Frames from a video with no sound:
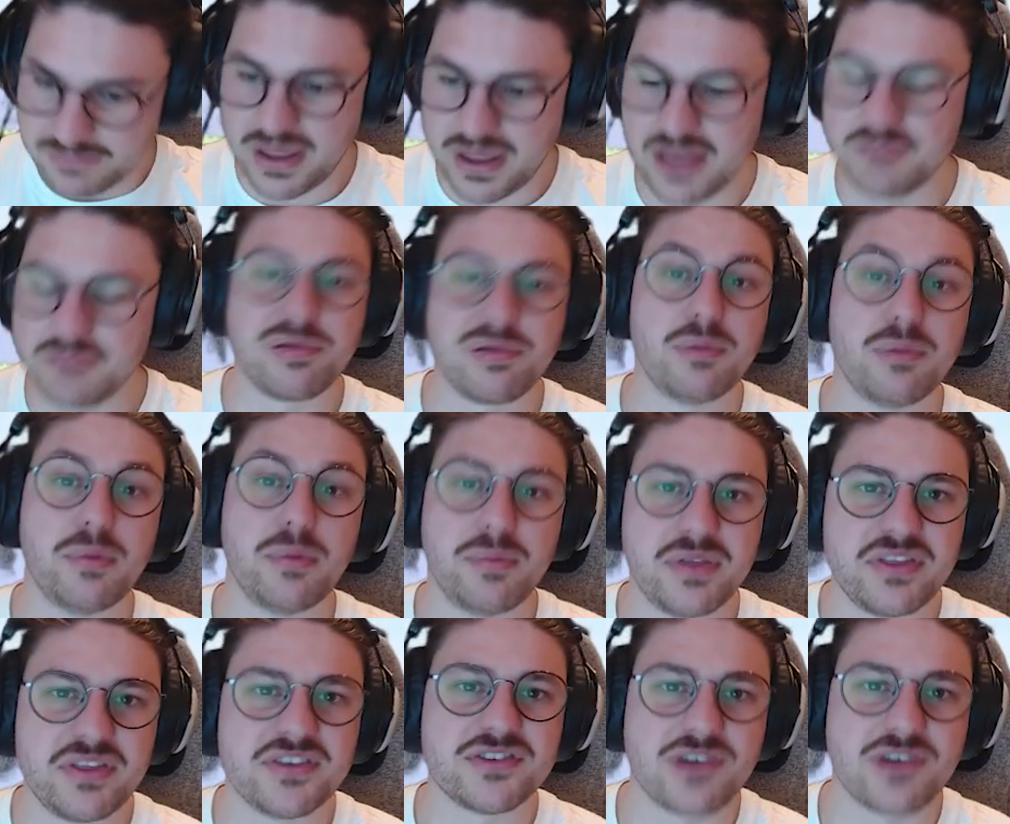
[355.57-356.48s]
in
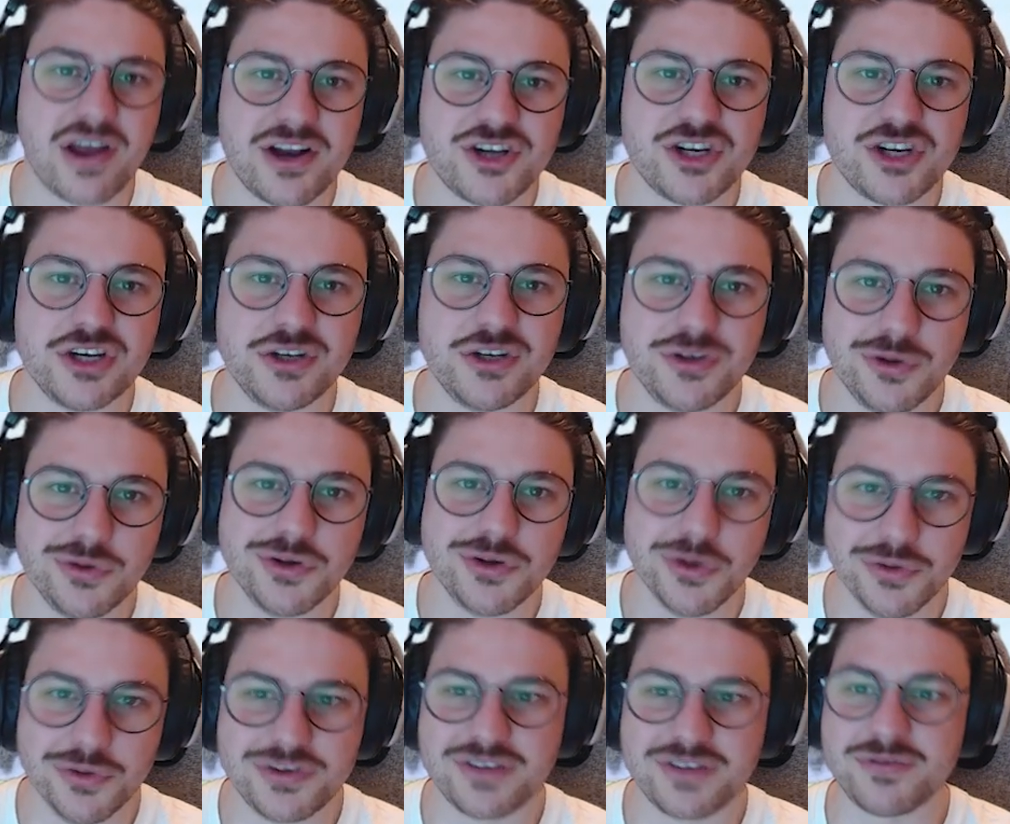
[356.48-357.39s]
probably the strategy you
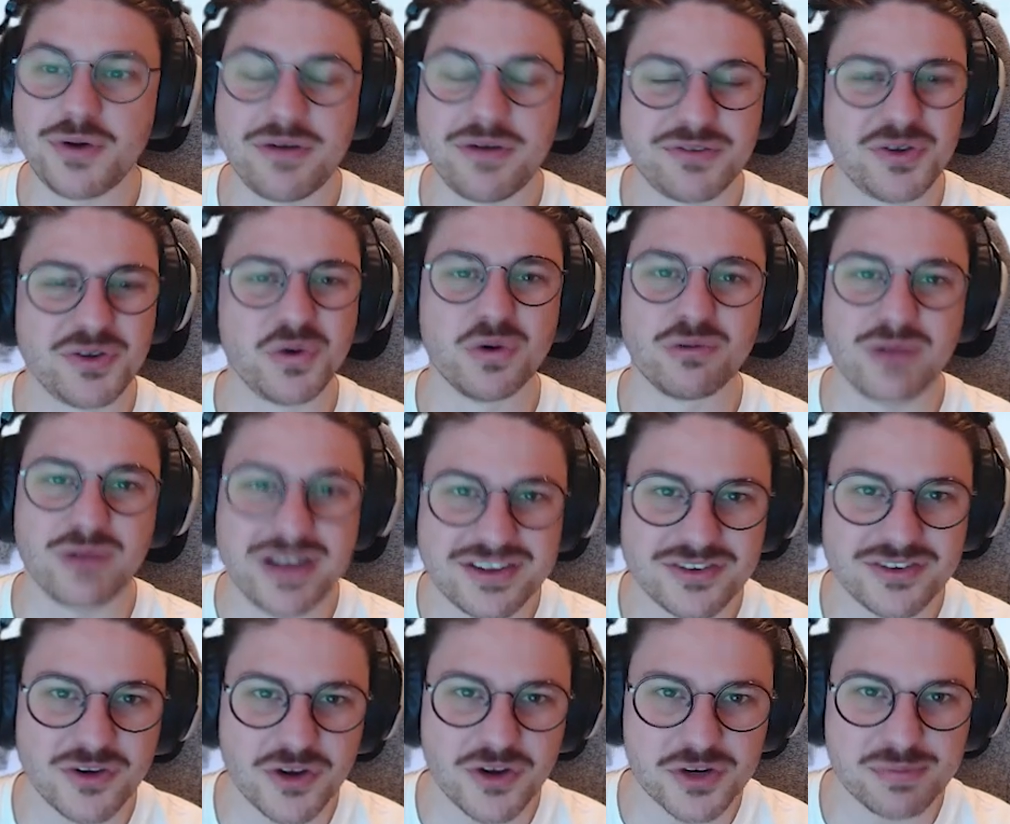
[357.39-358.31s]
use if you have to do a
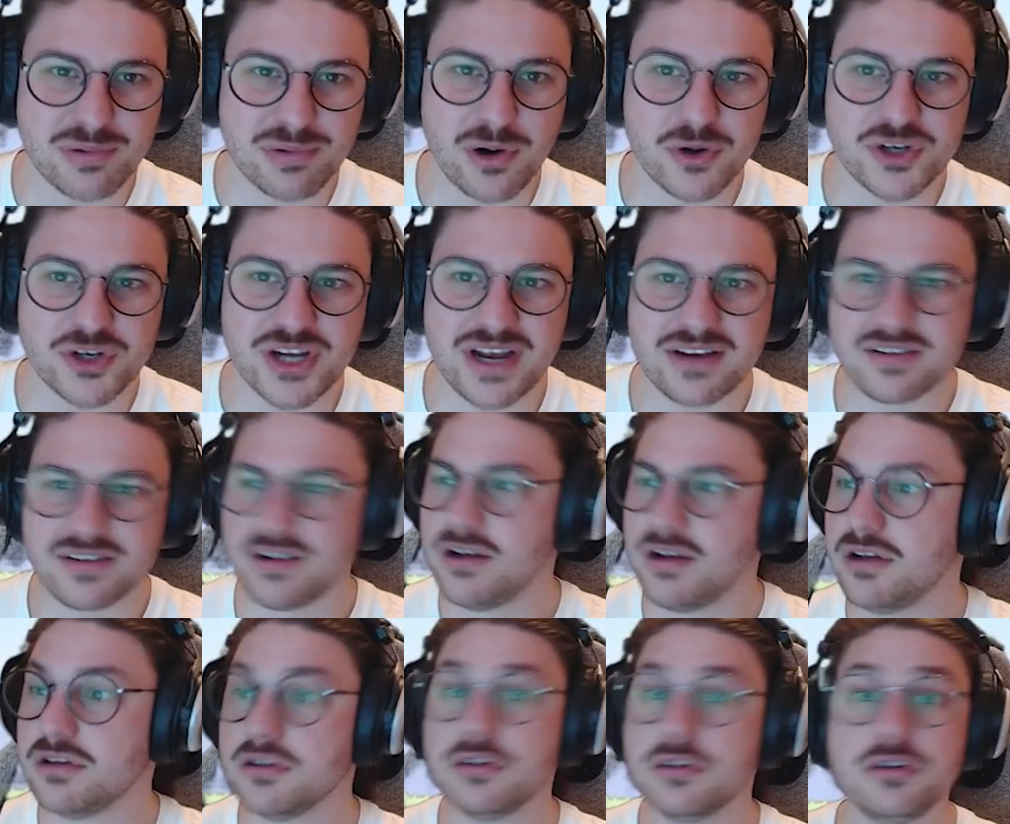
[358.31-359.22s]
research project,
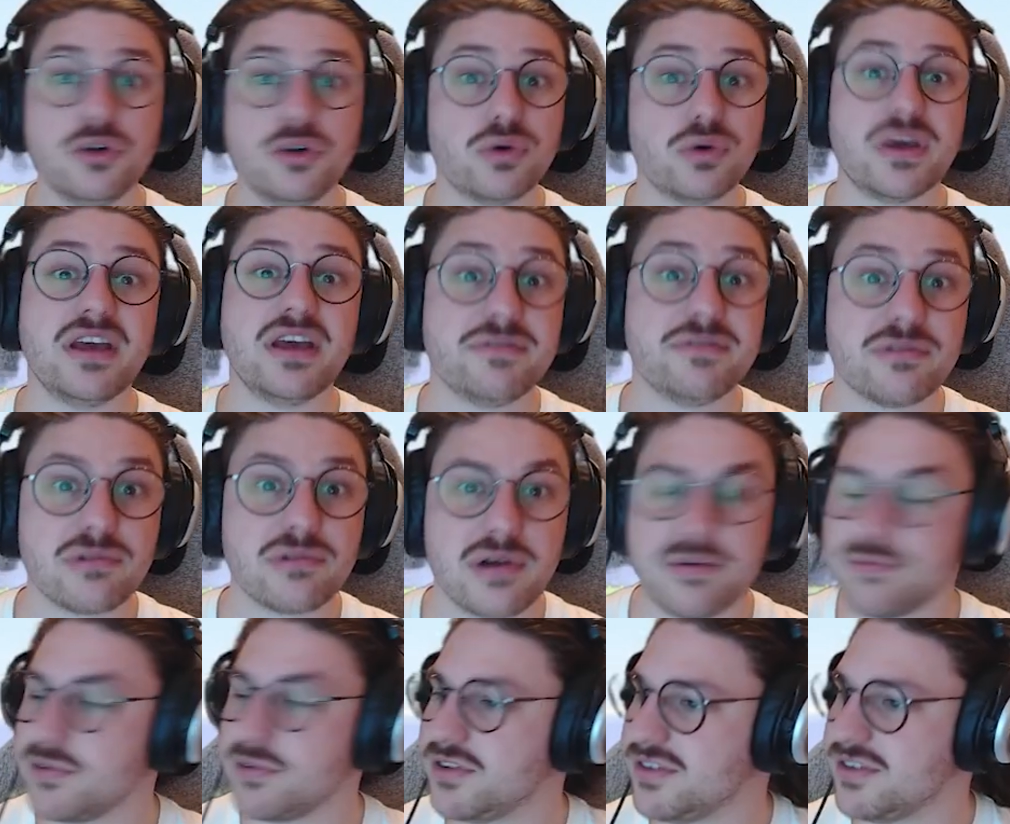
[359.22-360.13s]
looking for
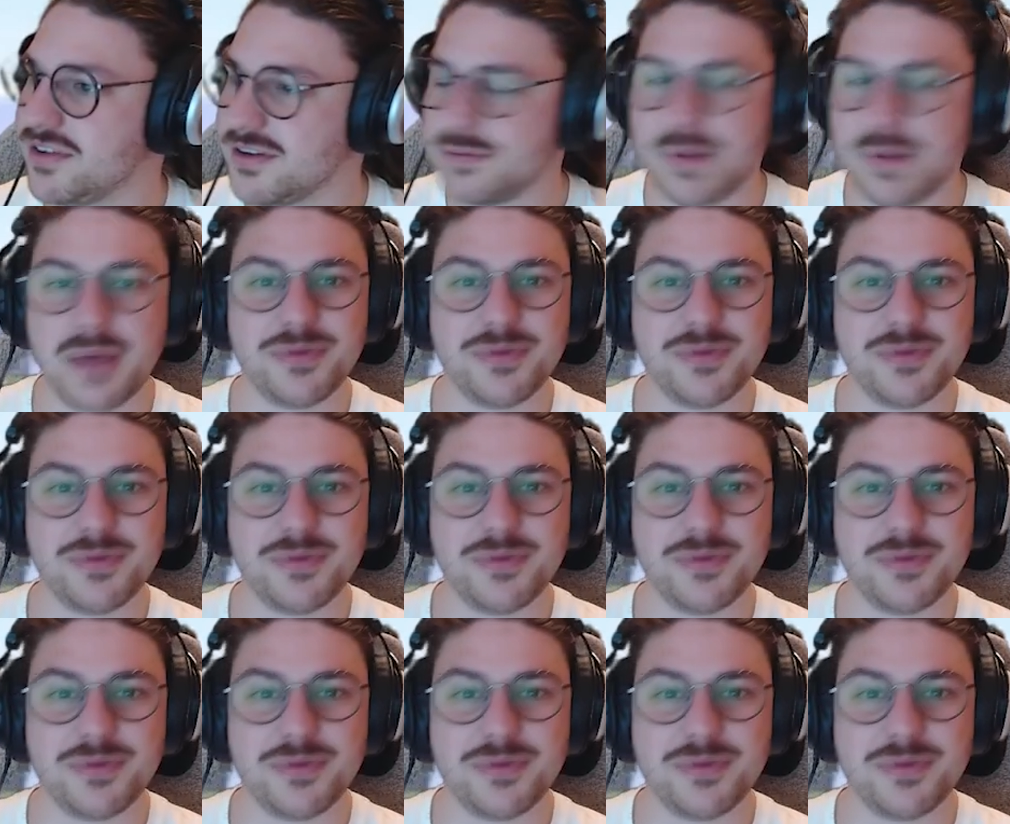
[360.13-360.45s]
references.